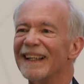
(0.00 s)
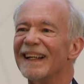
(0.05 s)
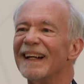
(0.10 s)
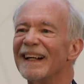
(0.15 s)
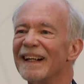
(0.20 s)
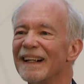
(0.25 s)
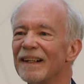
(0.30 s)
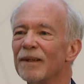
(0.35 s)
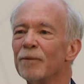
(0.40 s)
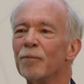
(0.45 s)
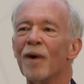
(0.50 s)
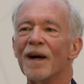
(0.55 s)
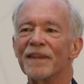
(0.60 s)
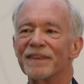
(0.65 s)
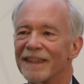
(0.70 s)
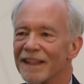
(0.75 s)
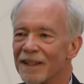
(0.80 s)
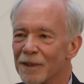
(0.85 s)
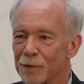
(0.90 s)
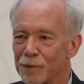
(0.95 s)
Uh,
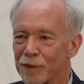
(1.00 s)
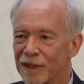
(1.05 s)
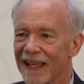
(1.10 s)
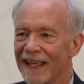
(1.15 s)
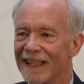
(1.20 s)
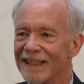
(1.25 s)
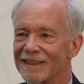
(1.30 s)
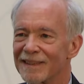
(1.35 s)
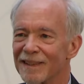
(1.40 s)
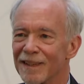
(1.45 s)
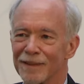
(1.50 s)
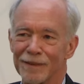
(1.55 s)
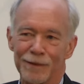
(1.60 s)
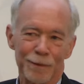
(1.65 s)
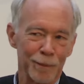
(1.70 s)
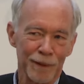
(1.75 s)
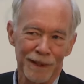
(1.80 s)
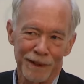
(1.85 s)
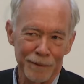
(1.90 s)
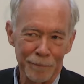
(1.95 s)
what those
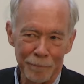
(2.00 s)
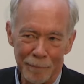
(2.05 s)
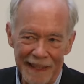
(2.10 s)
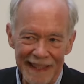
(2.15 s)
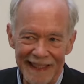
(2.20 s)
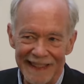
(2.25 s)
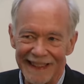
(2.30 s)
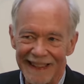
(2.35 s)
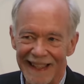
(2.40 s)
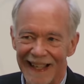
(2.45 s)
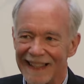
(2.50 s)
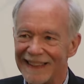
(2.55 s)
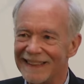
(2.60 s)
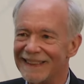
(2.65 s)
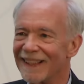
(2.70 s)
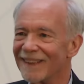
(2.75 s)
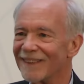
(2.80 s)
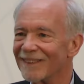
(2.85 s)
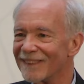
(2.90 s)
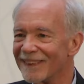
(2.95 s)
cases will be, I
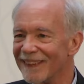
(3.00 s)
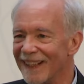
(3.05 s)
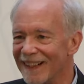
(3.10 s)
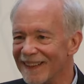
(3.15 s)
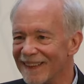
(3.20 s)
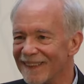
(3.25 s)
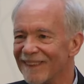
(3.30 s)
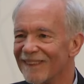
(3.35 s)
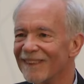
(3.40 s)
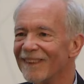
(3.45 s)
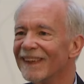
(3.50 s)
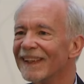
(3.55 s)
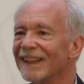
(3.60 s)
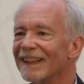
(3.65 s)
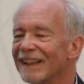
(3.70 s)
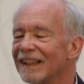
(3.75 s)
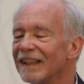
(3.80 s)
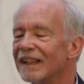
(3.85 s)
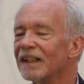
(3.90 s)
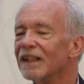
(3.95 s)
don't know.
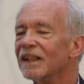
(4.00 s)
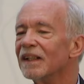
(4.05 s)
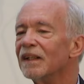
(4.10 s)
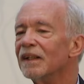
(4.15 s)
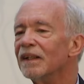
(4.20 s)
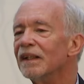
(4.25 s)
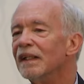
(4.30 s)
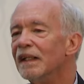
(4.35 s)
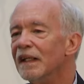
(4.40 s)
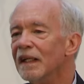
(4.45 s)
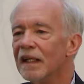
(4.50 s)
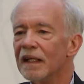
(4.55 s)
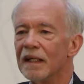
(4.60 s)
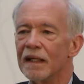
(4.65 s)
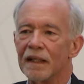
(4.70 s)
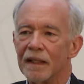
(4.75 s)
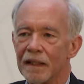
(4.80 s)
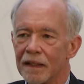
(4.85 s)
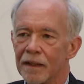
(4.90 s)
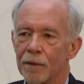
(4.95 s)
Uh,
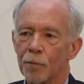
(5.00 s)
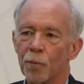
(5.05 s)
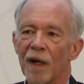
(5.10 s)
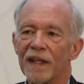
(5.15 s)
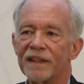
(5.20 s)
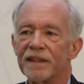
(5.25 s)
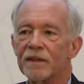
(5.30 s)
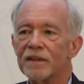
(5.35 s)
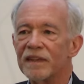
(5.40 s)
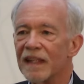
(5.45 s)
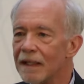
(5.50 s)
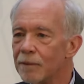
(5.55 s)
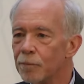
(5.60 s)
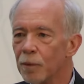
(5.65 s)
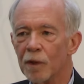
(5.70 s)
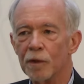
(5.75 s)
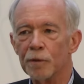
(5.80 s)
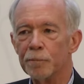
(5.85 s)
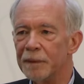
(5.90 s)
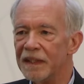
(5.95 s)
uh, whether they
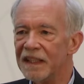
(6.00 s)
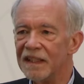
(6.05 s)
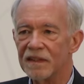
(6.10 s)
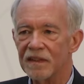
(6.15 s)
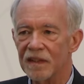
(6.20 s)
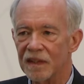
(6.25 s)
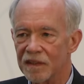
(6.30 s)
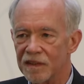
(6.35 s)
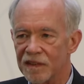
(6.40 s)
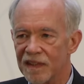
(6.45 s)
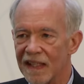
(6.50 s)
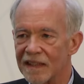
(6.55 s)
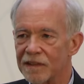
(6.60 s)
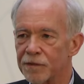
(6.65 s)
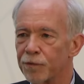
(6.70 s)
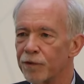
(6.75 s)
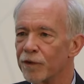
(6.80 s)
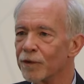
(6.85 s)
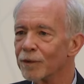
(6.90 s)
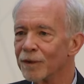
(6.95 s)
will be
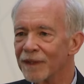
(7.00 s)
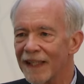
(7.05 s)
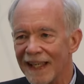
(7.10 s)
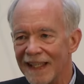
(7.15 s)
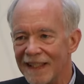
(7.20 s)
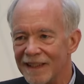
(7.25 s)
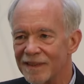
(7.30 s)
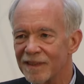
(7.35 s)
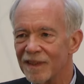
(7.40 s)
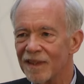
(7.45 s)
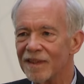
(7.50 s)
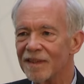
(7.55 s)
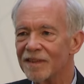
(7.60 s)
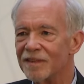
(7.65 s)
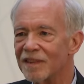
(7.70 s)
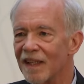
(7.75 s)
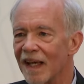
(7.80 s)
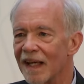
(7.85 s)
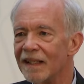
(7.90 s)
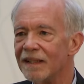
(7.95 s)
successful
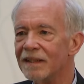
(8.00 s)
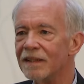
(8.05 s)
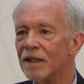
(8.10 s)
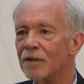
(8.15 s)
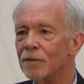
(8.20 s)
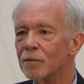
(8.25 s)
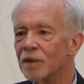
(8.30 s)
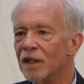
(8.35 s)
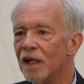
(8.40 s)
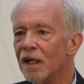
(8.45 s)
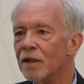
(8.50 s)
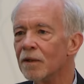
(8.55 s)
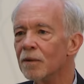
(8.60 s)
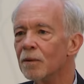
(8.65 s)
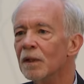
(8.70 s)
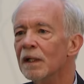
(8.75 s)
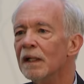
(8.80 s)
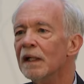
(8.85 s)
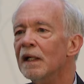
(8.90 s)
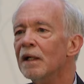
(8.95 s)
cases, I don't
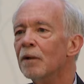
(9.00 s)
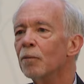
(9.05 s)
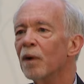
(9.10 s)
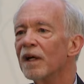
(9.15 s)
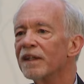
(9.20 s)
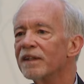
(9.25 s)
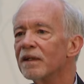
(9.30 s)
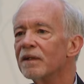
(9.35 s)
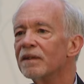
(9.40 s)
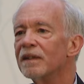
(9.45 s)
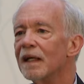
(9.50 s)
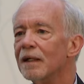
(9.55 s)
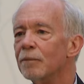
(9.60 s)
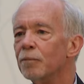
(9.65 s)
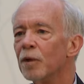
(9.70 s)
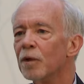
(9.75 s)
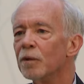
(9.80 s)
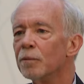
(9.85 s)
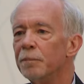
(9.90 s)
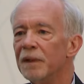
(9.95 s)
know. Whether they
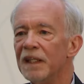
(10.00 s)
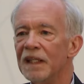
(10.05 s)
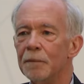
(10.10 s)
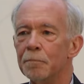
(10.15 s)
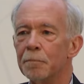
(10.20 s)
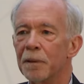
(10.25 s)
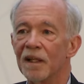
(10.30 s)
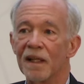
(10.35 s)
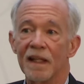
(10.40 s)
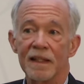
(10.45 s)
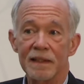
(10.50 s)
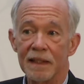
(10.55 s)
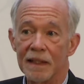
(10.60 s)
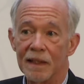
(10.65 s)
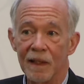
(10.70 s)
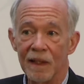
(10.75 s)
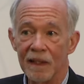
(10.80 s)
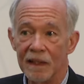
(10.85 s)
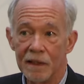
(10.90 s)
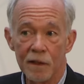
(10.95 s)
will be
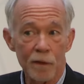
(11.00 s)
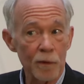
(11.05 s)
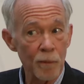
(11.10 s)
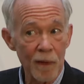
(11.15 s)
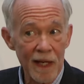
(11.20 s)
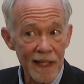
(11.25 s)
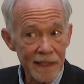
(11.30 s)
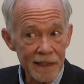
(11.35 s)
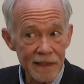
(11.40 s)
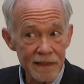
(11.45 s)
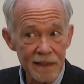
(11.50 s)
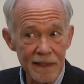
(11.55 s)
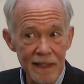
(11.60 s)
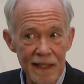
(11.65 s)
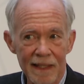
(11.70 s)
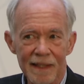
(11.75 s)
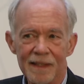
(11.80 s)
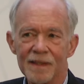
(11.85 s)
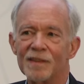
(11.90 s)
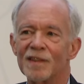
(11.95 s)
politically correct
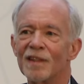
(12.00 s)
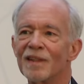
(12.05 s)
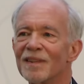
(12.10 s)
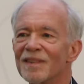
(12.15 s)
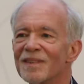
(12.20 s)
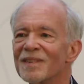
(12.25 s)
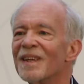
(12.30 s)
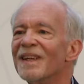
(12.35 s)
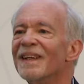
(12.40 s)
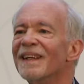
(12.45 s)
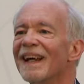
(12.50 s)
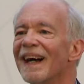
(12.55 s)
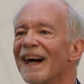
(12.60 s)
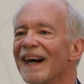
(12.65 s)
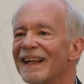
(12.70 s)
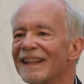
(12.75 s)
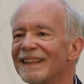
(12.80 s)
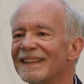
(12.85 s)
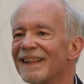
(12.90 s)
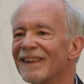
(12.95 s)
cases,
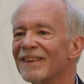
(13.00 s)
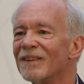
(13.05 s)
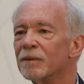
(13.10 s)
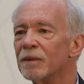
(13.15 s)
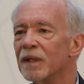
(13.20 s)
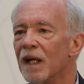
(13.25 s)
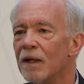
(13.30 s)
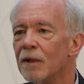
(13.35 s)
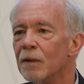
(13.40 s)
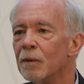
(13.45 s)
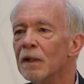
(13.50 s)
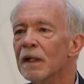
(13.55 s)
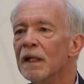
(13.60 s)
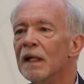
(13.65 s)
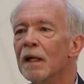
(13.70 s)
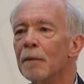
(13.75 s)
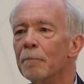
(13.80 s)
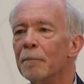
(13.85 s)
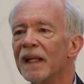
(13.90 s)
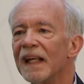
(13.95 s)
I don't know.
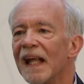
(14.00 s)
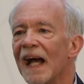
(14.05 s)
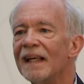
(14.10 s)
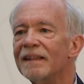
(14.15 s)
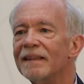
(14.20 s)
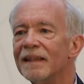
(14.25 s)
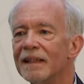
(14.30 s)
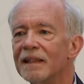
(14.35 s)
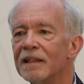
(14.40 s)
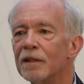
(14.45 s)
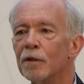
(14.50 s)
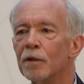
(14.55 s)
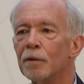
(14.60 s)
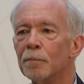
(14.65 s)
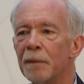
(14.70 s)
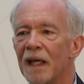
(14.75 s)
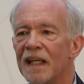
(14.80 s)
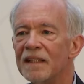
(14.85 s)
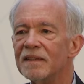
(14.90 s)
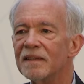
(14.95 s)
But I think your
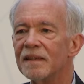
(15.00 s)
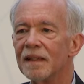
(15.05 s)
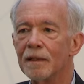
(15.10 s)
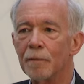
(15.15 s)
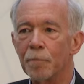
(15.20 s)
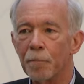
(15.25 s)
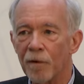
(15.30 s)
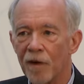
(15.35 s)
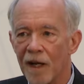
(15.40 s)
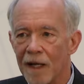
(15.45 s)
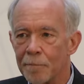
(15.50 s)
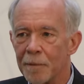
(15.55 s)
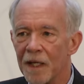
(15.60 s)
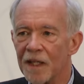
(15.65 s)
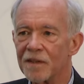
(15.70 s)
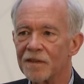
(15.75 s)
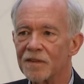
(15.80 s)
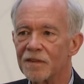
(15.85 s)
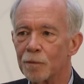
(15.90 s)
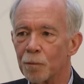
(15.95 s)
basic
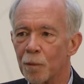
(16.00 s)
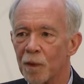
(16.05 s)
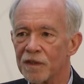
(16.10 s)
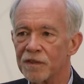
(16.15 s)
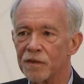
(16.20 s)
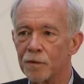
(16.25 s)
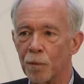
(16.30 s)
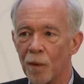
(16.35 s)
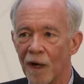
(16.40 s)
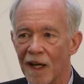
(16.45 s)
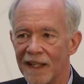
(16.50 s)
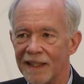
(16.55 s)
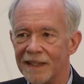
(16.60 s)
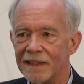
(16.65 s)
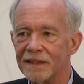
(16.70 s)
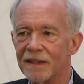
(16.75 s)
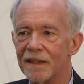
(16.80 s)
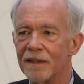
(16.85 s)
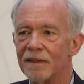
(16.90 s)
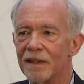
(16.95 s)
premise was
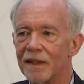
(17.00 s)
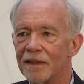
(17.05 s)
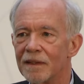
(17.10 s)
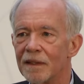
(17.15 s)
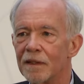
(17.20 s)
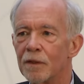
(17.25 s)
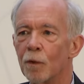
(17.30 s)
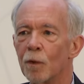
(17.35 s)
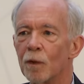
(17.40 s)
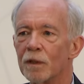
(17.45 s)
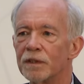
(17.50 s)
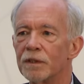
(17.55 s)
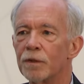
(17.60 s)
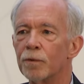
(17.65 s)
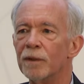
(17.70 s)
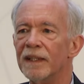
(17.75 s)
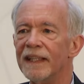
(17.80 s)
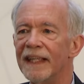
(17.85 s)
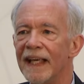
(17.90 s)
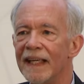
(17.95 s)
right, that the court
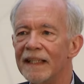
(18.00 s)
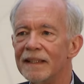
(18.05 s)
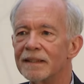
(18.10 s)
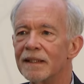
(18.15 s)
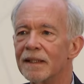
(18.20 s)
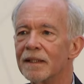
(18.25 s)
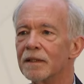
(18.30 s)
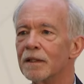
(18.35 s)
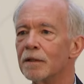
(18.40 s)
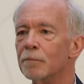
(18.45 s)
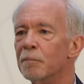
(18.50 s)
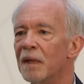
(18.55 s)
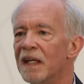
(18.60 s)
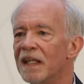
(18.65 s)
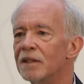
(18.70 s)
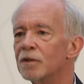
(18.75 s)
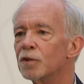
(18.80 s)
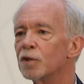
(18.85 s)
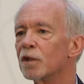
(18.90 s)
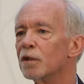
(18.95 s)
created a
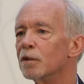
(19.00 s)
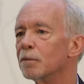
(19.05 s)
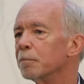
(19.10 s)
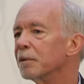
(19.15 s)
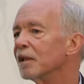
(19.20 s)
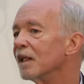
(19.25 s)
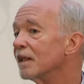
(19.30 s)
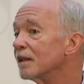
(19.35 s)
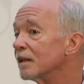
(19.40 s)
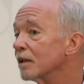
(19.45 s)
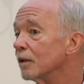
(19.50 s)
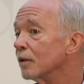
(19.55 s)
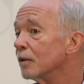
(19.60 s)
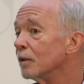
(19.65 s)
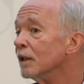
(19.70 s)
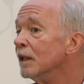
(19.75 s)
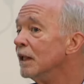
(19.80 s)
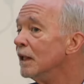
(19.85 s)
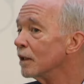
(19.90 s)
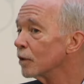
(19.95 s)
major
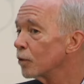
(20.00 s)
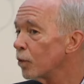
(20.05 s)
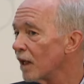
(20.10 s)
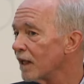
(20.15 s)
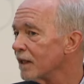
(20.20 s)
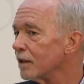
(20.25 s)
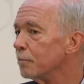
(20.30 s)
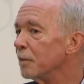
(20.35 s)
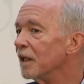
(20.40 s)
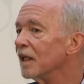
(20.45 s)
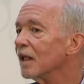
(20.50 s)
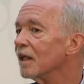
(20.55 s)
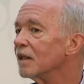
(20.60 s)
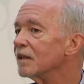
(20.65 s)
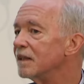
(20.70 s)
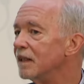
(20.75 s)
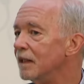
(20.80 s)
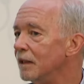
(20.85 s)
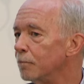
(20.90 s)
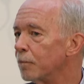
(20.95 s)
political
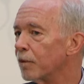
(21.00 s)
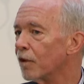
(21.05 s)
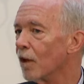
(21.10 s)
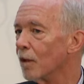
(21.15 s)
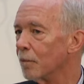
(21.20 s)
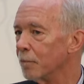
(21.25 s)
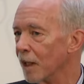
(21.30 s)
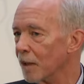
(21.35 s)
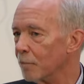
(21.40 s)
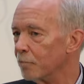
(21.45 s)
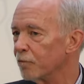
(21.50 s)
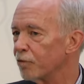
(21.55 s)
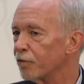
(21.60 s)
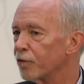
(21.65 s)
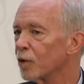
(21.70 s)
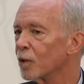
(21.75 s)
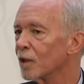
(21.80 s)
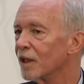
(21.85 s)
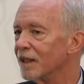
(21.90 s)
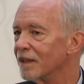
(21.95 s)
credibility problem
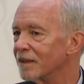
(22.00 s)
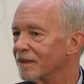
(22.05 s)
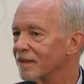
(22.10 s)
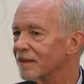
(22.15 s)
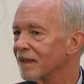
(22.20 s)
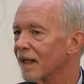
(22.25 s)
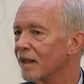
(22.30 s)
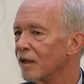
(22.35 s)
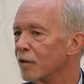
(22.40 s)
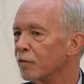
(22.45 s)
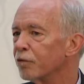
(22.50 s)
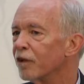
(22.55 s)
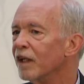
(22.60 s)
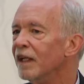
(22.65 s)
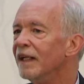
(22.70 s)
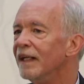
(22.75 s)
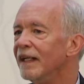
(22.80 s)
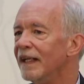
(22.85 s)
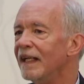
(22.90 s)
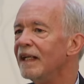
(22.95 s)
for itself
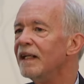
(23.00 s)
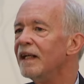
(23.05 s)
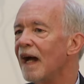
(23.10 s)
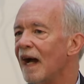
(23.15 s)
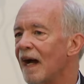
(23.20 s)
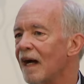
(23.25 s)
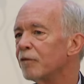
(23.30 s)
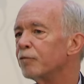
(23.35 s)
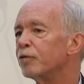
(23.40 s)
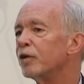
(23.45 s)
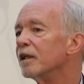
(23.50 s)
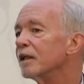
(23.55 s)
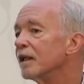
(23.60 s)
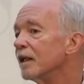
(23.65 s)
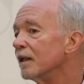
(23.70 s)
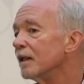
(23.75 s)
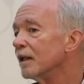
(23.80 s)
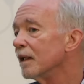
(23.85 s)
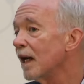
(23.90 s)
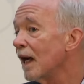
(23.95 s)
in
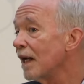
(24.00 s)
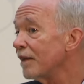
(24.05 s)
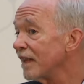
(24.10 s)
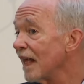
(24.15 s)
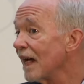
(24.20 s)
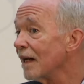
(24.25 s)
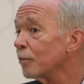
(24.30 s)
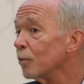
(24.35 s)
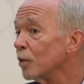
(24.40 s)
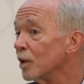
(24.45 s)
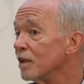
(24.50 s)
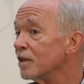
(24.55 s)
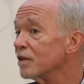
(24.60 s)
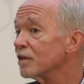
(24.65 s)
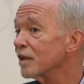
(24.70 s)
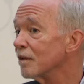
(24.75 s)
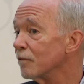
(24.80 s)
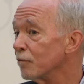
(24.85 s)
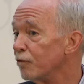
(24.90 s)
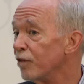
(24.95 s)
Africa, and that
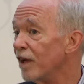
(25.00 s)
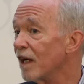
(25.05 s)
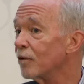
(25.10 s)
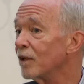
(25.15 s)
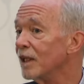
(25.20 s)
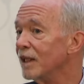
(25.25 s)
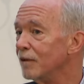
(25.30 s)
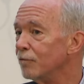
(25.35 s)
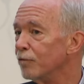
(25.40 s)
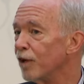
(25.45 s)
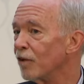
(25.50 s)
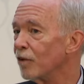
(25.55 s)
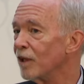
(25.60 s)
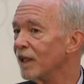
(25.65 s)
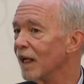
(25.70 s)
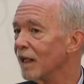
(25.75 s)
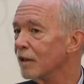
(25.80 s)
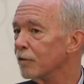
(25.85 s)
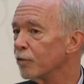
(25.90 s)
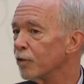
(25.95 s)
was very,
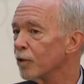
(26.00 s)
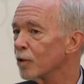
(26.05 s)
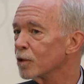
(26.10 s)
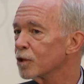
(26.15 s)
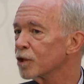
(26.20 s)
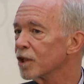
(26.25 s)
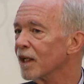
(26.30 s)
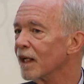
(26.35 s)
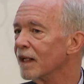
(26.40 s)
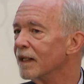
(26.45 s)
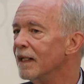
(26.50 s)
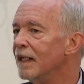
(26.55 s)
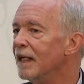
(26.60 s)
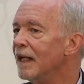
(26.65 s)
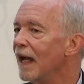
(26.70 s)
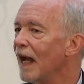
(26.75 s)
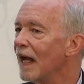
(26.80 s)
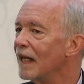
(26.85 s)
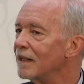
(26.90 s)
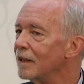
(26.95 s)
very unfortunate,
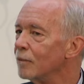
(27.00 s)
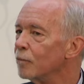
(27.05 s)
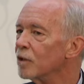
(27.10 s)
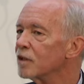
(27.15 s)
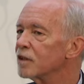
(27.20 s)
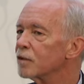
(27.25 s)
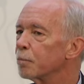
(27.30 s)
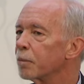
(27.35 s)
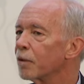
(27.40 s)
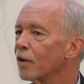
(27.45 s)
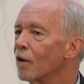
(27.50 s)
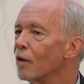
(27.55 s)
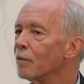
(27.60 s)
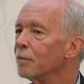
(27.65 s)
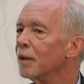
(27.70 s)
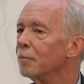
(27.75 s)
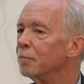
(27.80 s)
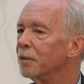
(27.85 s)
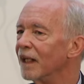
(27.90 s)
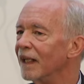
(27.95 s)
and it was
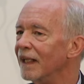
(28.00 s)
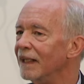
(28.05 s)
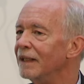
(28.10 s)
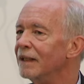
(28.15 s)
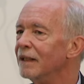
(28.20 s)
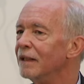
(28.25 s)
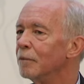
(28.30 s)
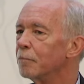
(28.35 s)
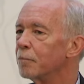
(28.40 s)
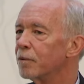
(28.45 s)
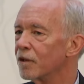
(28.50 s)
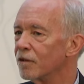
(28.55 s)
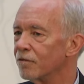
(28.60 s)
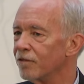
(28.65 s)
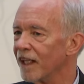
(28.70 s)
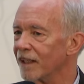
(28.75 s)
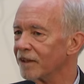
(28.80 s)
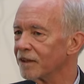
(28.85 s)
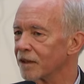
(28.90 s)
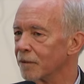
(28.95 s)
probably
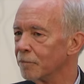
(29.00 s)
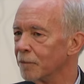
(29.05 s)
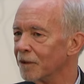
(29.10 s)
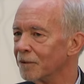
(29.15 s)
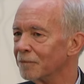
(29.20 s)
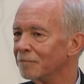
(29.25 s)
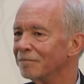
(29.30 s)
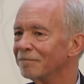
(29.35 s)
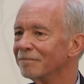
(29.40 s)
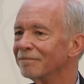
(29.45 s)
preventable.